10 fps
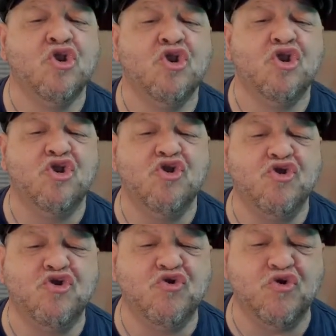And this
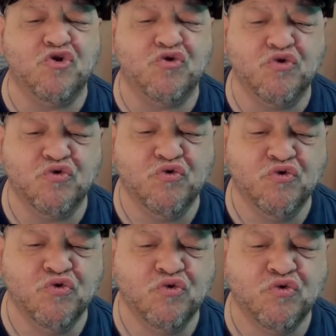is it.
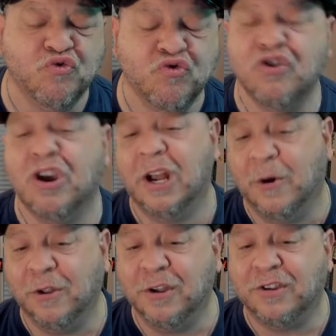I know
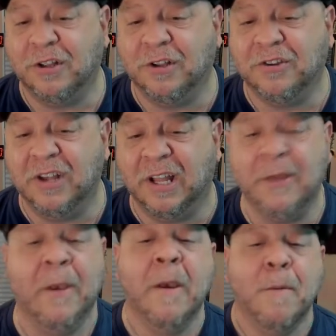it looks a little silly,
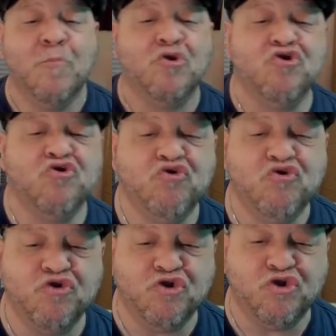but
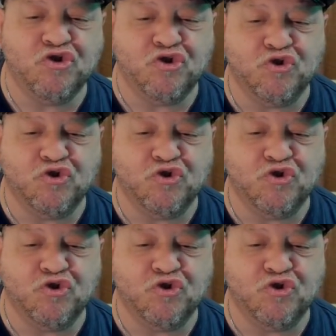this is it.